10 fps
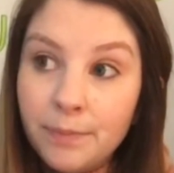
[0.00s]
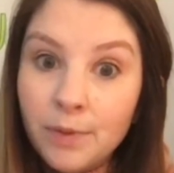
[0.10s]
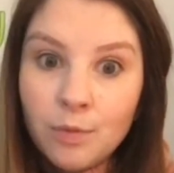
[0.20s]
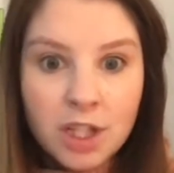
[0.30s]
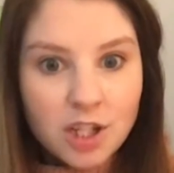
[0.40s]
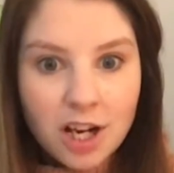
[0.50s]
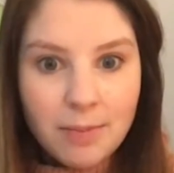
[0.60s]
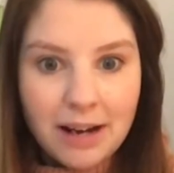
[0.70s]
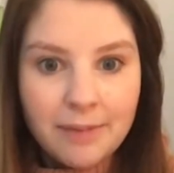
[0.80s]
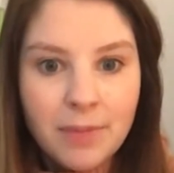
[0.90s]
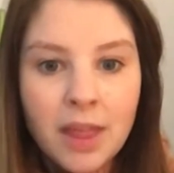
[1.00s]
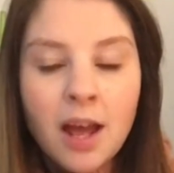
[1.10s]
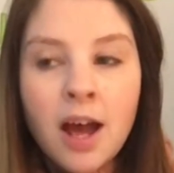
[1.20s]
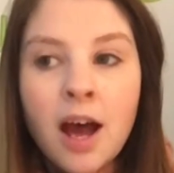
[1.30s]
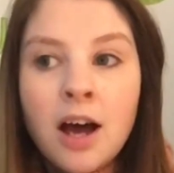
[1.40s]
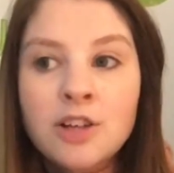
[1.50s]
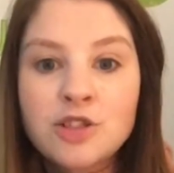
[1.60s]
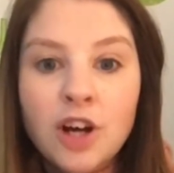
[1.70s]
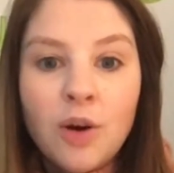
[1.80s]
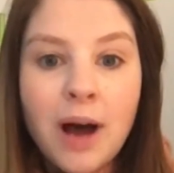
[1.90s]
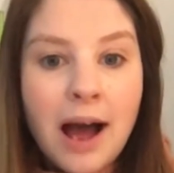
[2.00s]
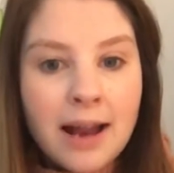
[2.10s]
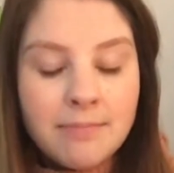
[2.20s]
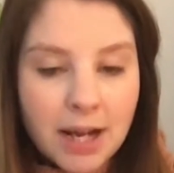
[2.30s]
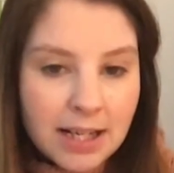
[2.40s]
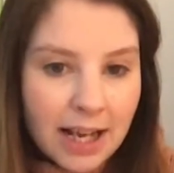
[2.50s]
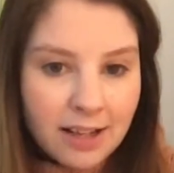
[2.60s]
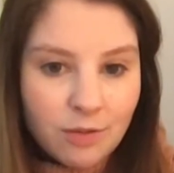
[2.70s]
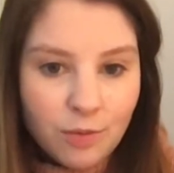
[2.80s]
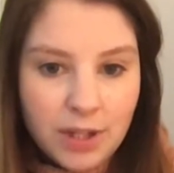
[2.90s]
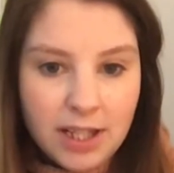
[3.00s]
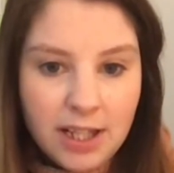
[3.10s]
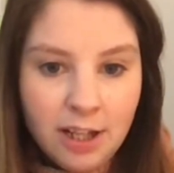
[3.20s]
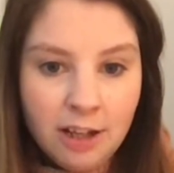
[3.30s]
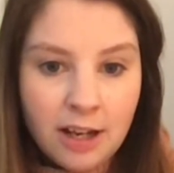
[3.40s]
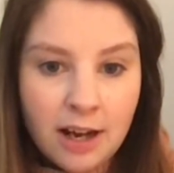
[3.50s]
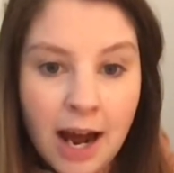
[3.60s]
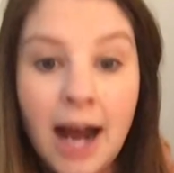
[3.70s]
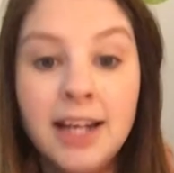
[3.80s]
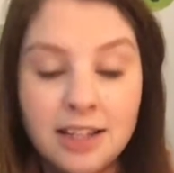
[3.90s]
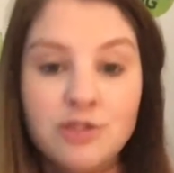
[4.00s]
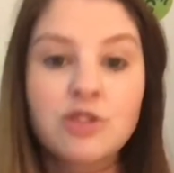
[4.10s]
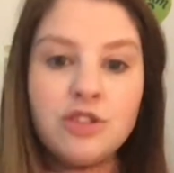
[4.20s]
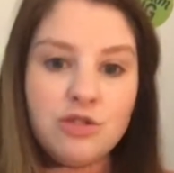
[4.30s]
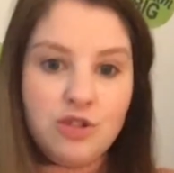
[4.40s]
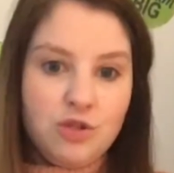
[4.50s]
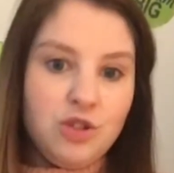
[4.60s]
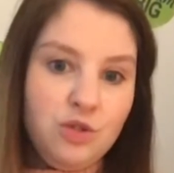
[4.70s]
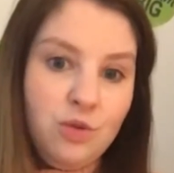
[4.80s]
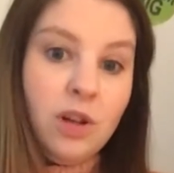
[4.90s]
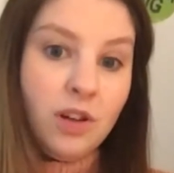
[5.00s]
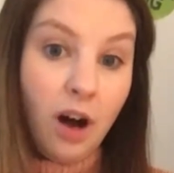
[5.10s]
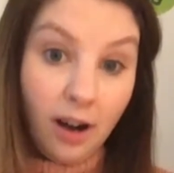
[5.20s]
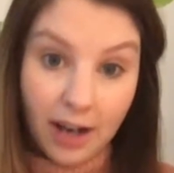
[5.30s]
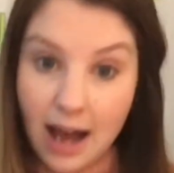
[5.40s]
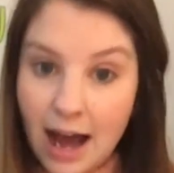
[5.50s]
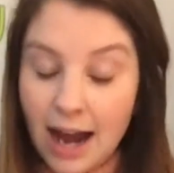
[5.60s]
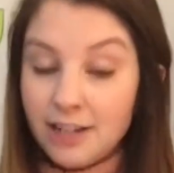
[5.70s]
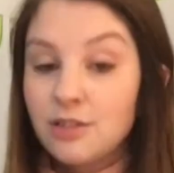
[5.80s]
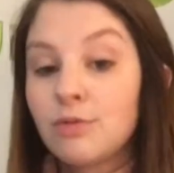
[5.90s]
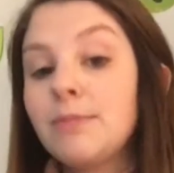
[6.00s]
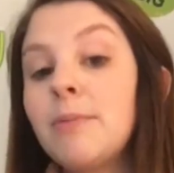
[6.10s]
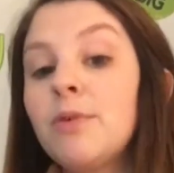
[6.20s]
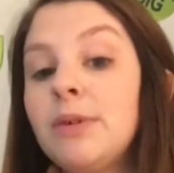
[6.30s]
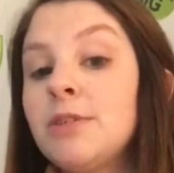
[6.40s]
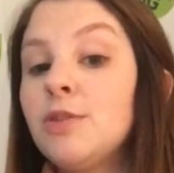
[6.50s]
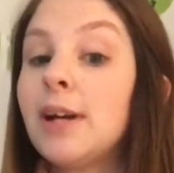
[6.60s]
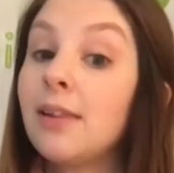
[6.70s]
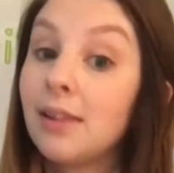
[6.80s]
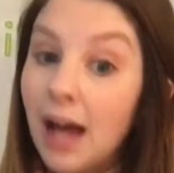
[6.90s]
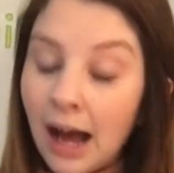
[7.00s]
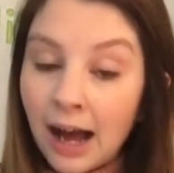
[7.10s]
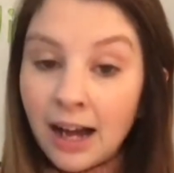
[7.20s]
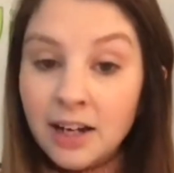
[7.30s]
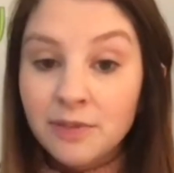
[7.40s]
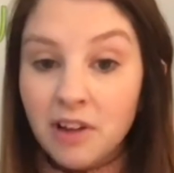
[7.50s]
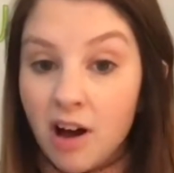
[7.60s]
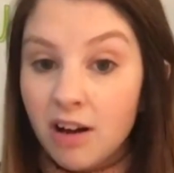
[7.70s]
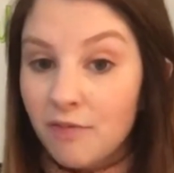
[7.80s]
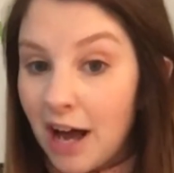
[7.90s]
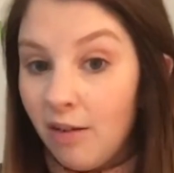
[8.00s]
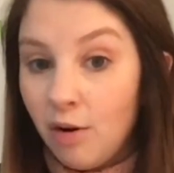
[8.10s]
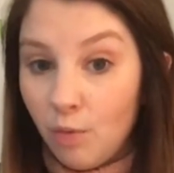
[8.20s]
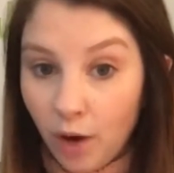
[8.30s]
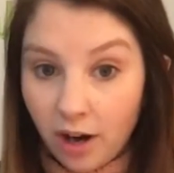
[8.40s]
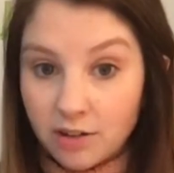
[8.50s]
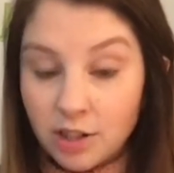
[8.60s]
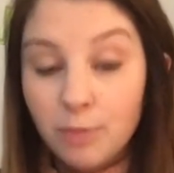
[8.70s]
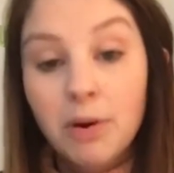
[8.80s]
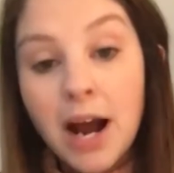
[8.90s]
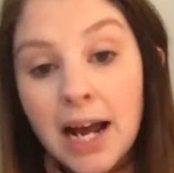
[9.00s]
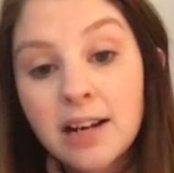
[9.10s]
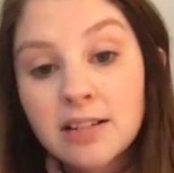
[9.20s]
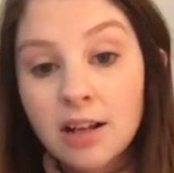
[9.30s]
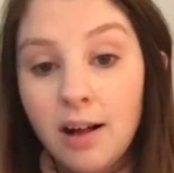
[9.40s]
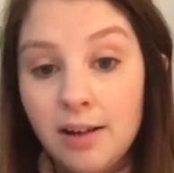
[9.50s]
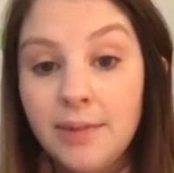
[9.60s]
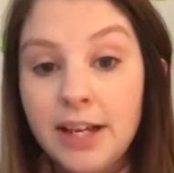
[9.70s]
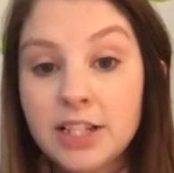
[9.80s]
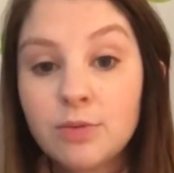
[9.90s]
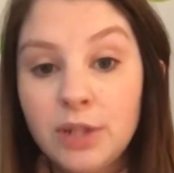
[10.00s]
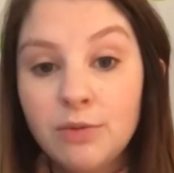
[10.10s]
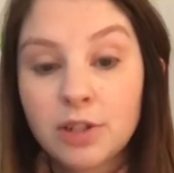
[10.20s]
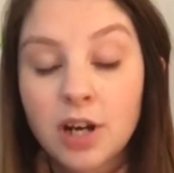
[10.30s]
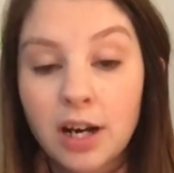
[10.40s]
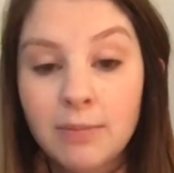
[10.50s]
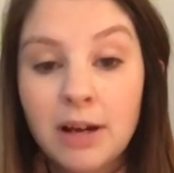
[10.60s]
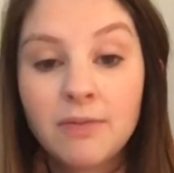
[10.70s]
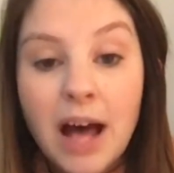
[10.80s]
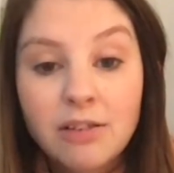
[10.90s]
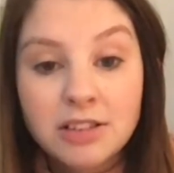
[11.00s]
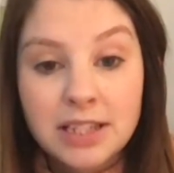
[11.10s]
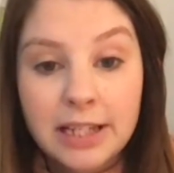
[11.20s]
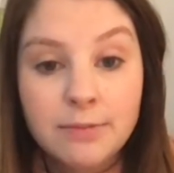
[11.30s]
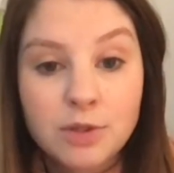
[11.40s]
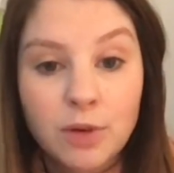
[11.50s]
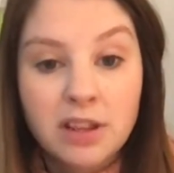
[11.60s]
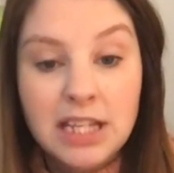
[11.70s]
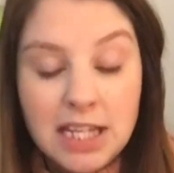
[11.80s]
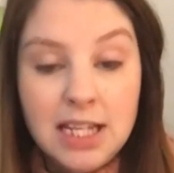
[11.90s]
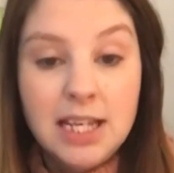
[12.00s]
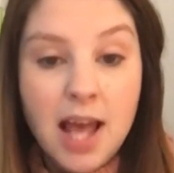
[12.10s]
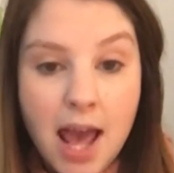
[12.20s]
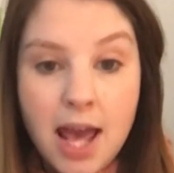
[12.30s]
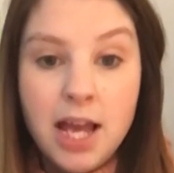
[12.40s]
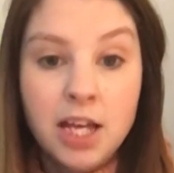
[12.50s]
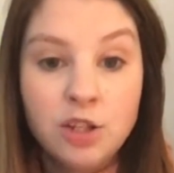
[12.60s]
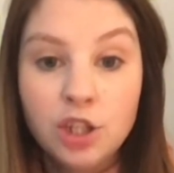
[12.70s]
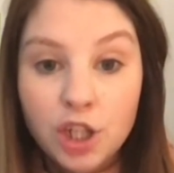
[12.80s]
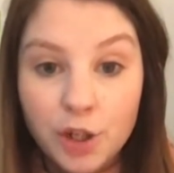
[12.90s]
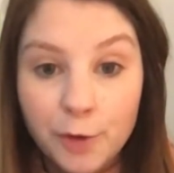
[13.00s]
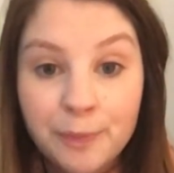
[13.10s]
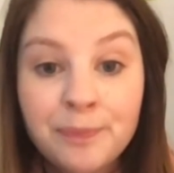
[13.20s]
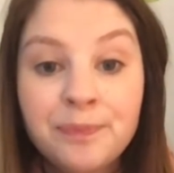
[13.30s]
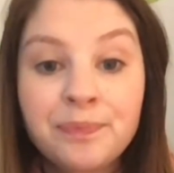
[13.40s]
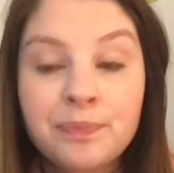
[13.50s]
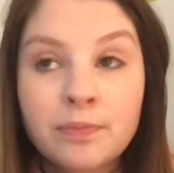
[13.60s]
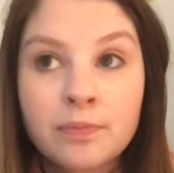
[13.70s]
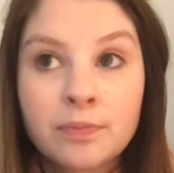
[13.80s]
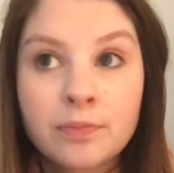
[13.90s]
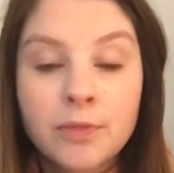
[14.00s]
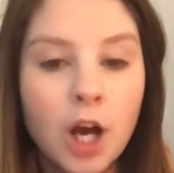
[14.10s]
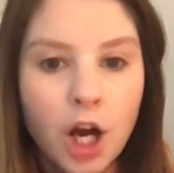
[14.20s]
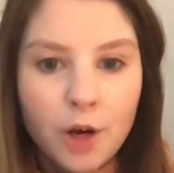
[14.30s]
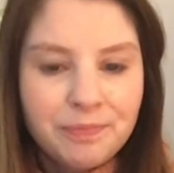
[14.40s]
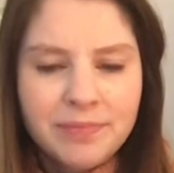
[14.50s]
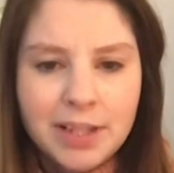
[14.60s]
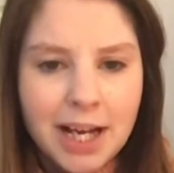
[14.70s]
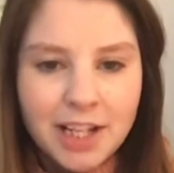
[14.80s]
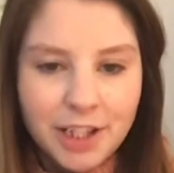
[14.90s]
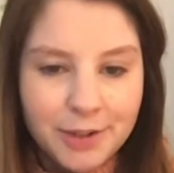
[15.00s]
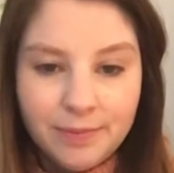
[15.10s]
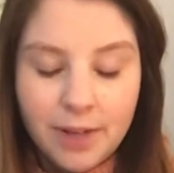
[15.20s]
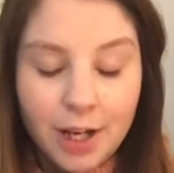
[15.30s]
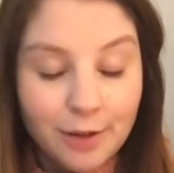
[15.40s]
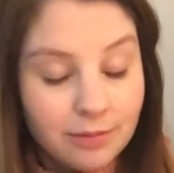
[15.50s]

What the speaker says: We could talk about it. So on Monday, I introduced you to long I. So remember, we've been doing a lot of long vowel work. So prior to all this, we were talking about vowel teams with E, A, and U. Oh, not you. Oh.